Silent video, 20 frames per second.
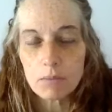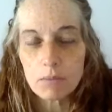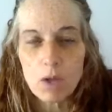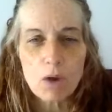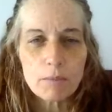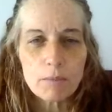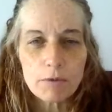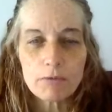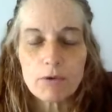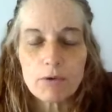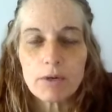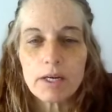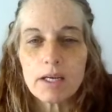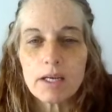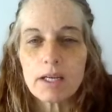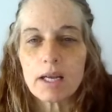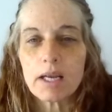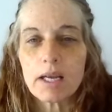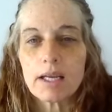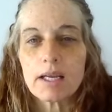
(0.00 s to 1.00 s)
long before he
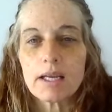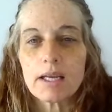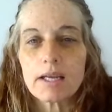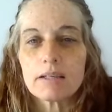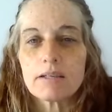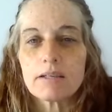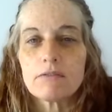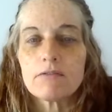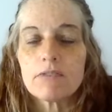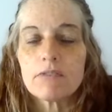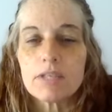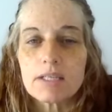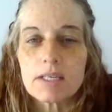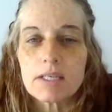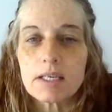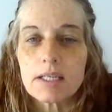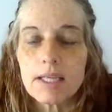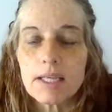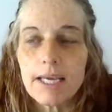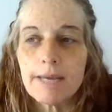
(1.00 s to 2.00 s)
and I connected
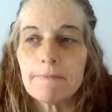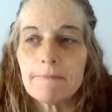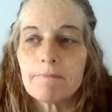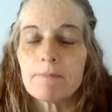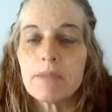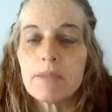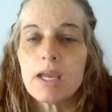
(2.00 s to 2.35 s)
physically.